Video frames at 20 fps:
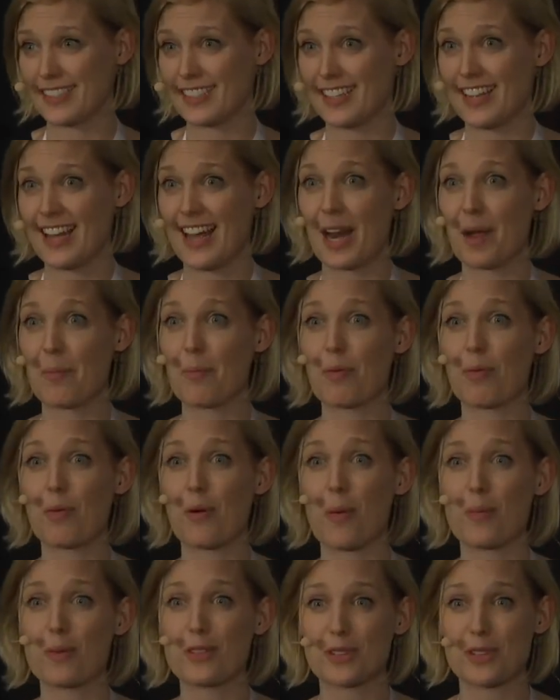And I
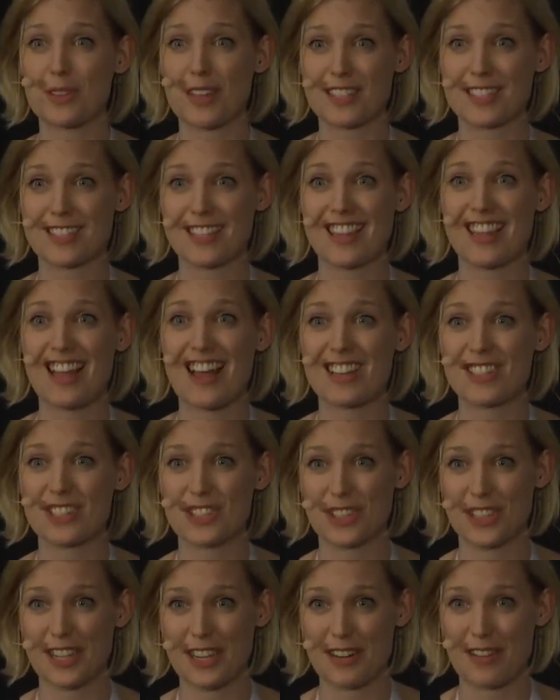promise you that's the last you'll
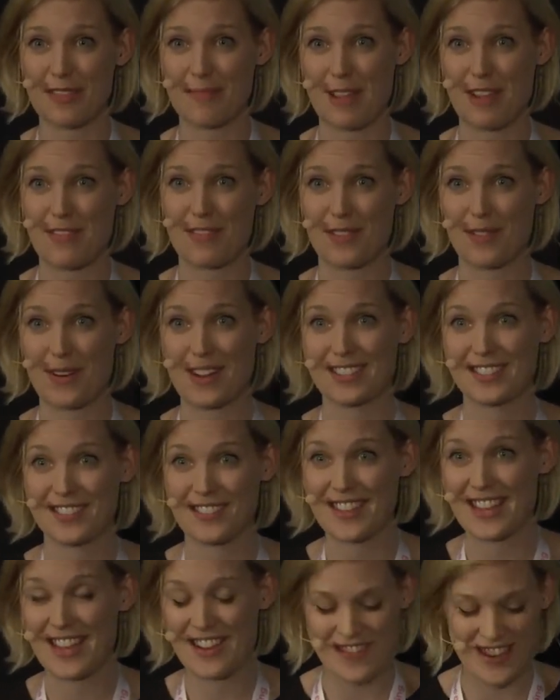hear of me for the rest of the
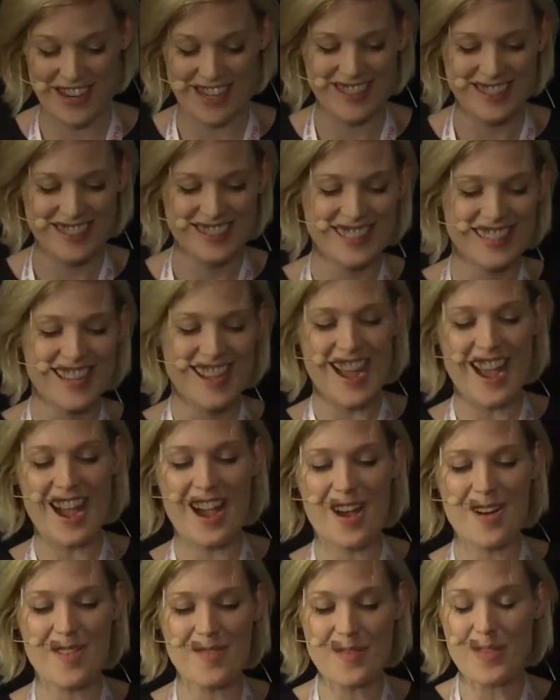evening.
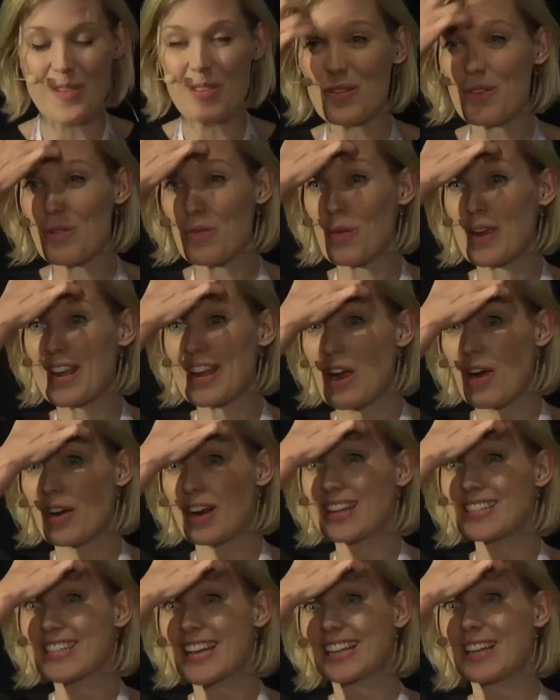We are going to
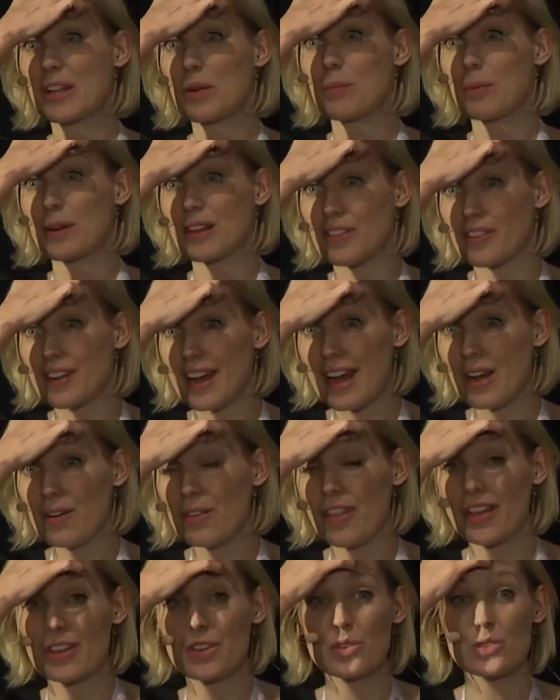take a little breather now.
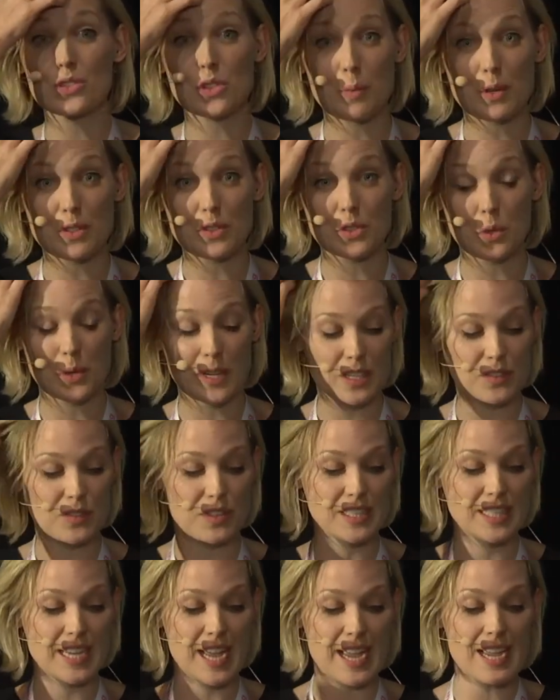Thank you so much for joining us for the
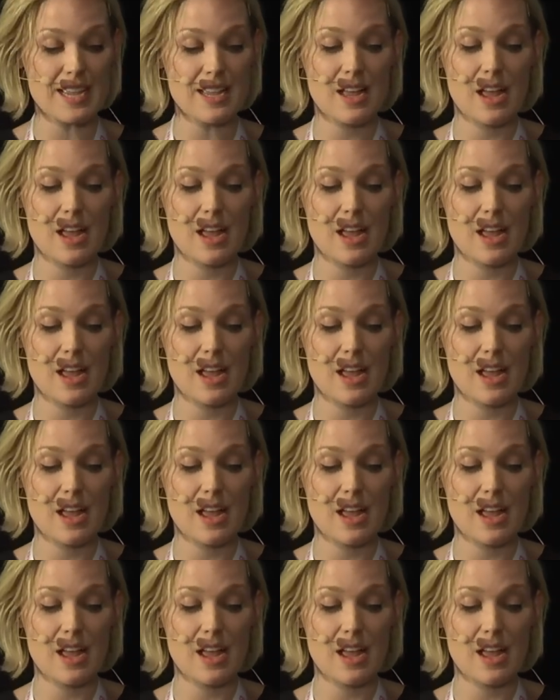day.